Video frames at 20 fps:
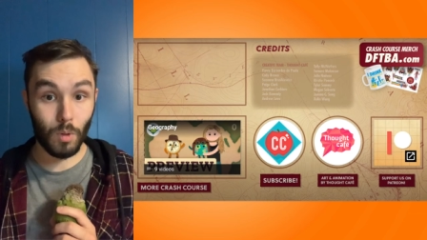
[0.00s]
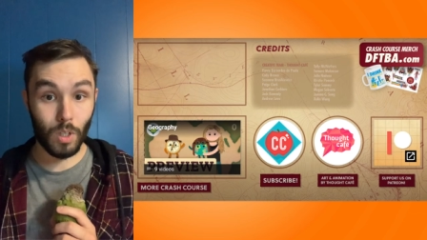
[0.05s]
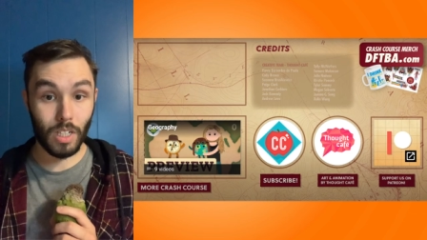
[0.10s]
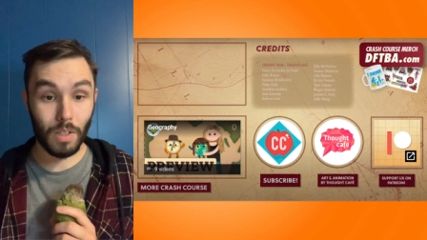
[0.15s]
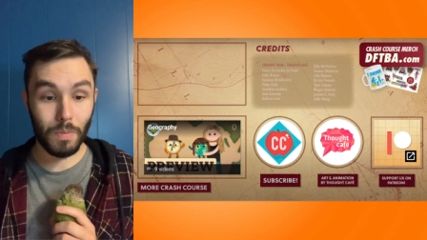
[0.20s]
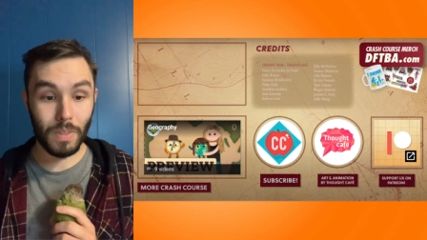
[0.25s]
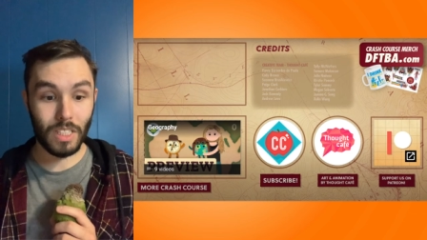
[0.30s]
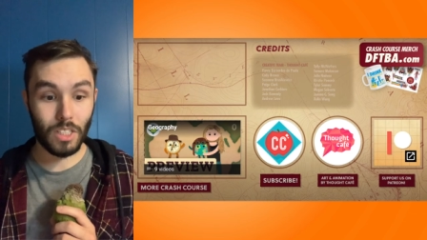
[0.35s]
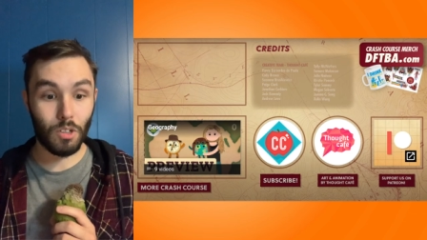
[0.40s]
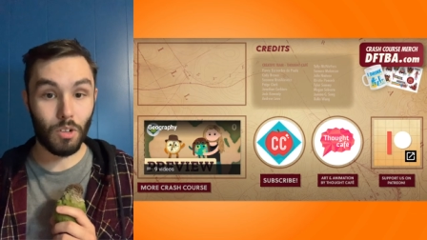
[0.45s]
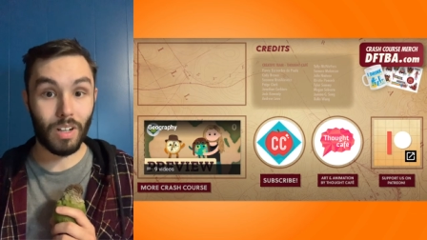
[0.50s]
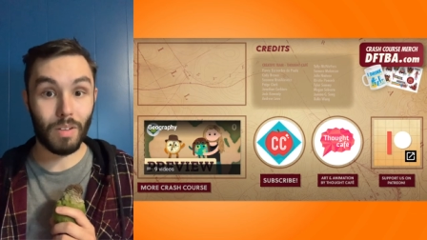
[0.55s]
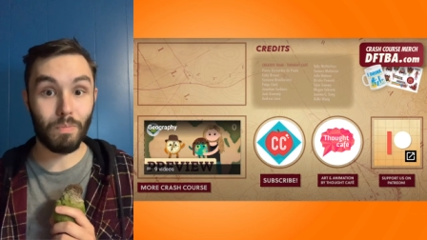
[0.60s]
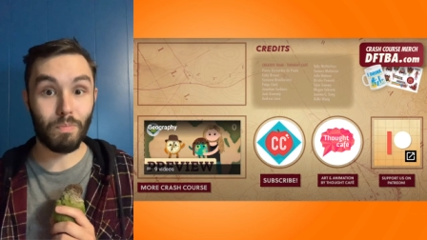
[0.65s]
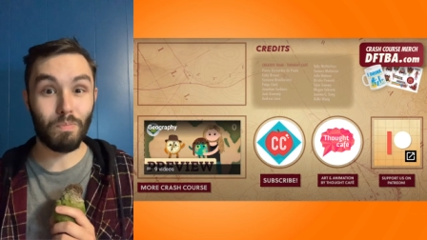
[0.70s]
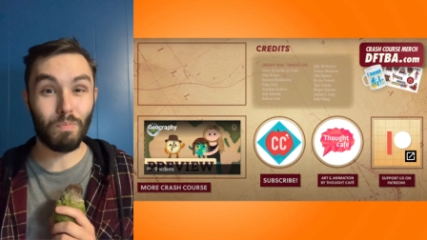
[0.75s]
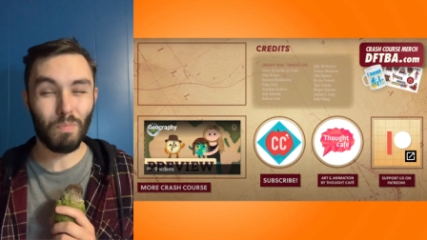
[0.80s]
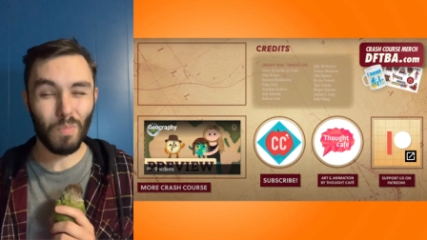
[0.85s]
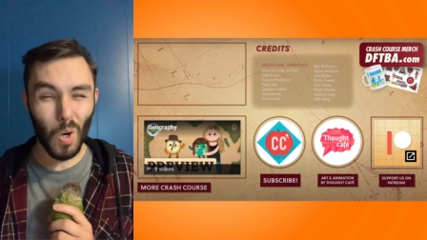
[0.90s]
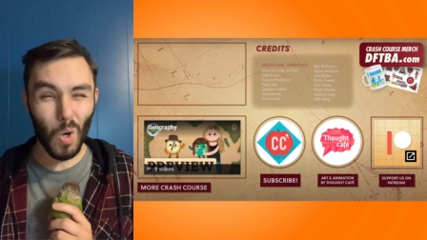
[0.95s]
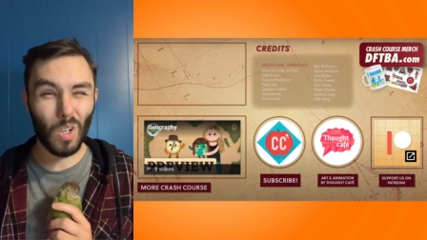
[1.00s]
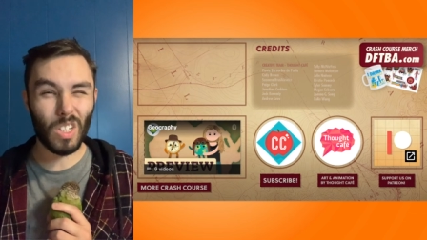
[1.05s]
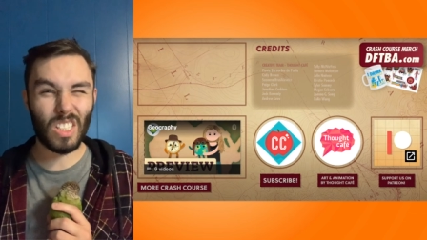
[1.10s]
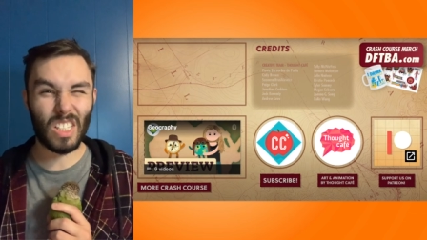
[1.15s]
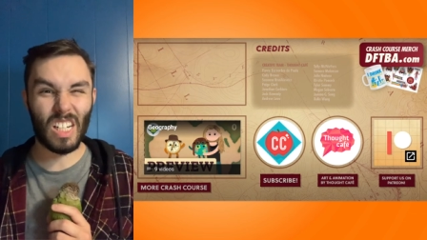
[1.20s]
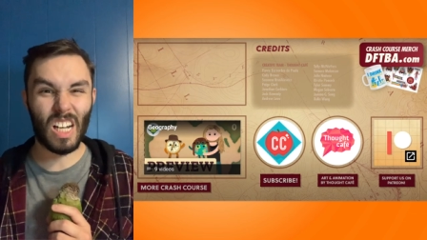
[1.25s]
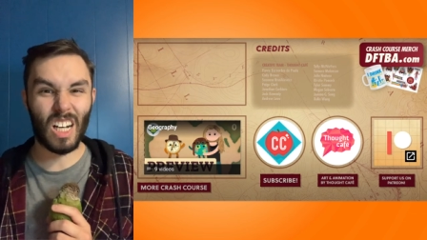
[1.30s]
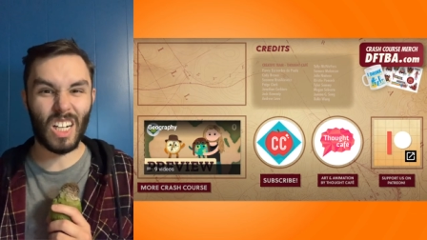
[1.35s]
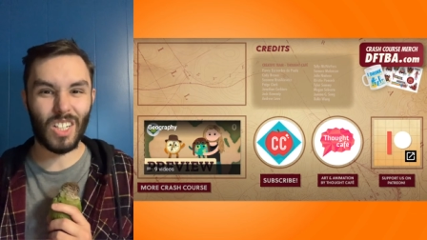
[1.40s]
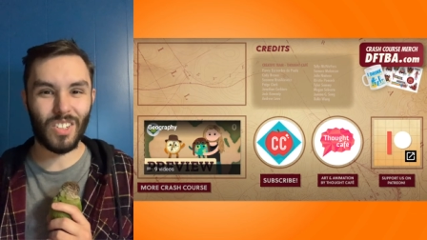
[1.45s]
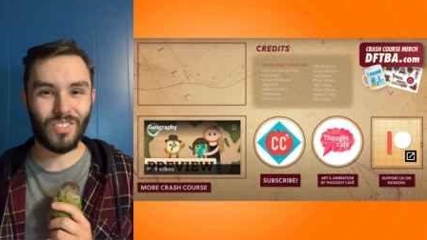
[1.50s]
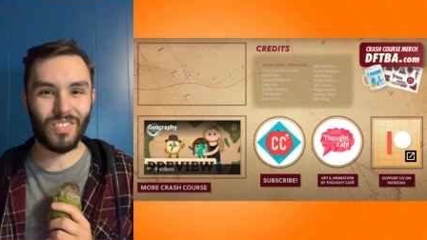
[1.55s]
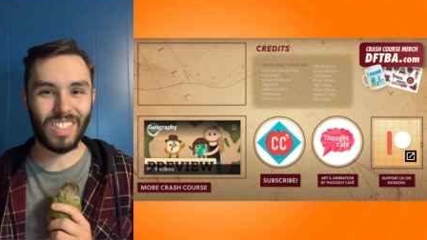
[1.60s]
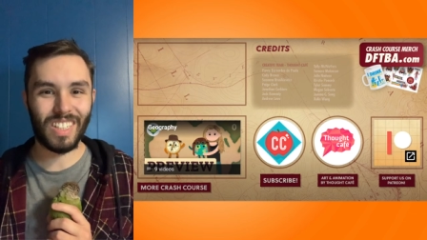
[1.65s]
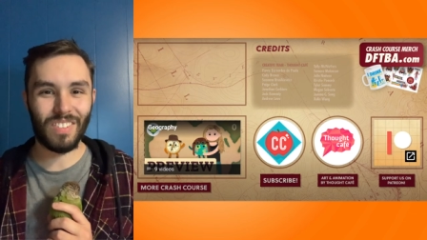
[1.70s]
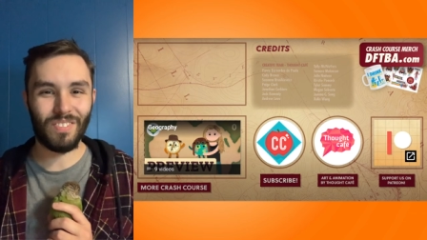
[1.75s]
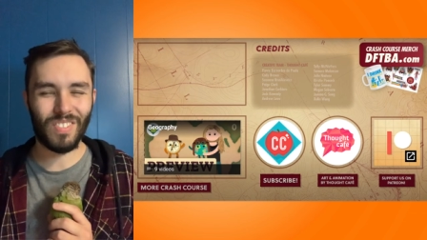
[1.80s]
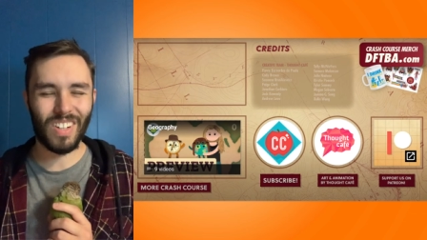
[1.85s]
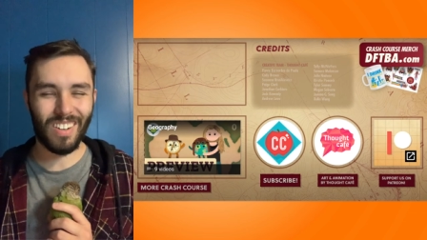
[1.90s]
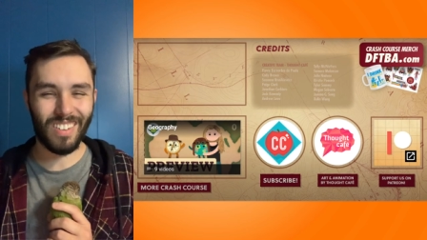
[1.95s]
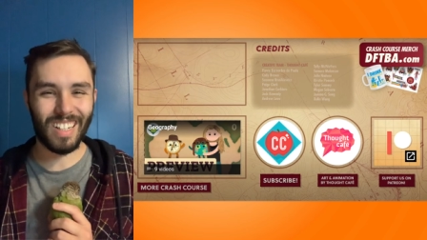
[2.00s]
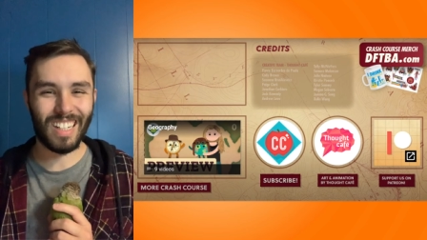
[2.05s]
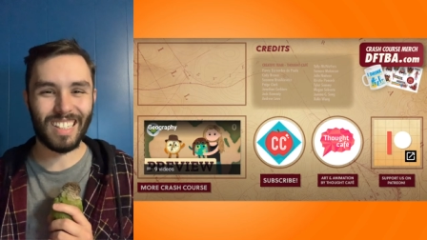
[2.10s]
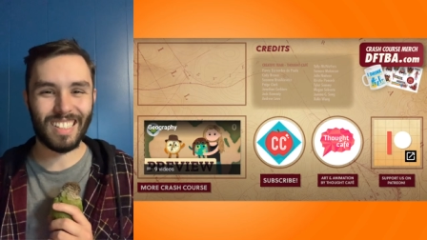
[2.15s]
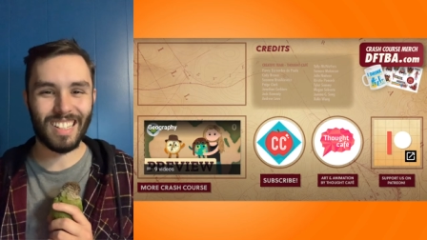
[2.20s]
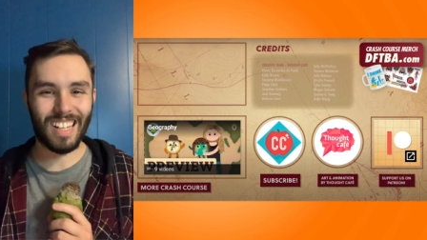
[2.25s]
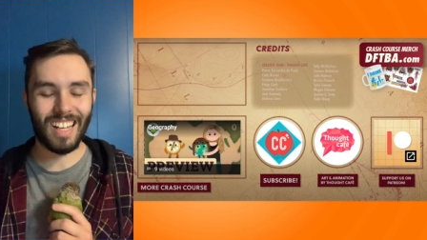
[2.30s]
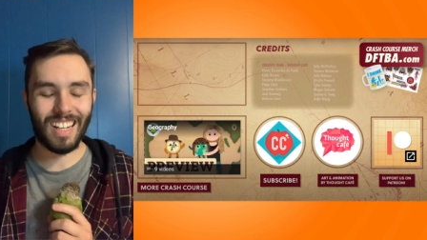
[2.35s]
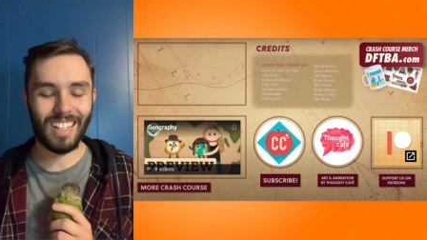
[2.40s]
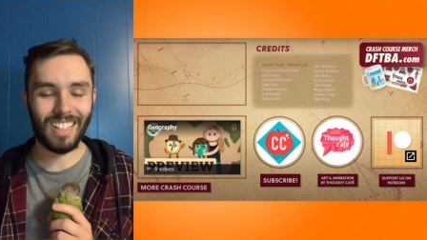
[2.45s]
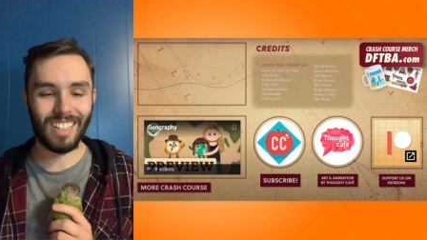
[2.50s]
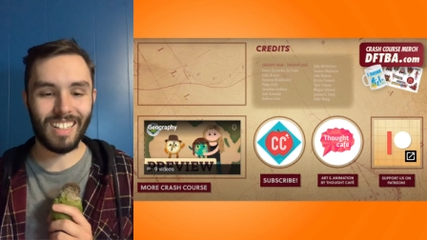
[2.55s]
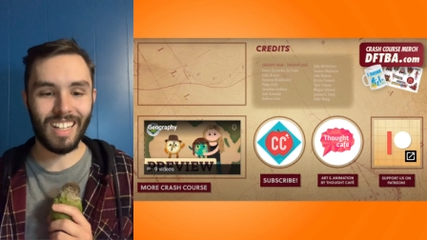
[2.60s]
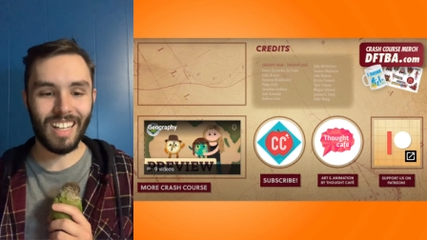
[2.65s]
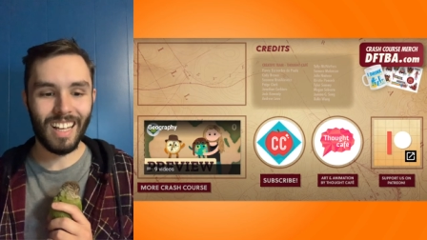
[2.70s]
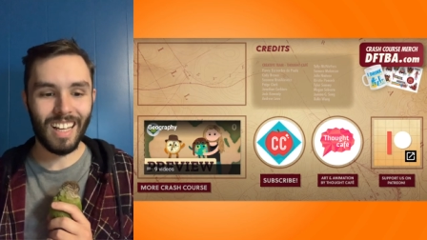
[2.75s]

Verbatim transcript: We're going to be doing more geography. Very exciting.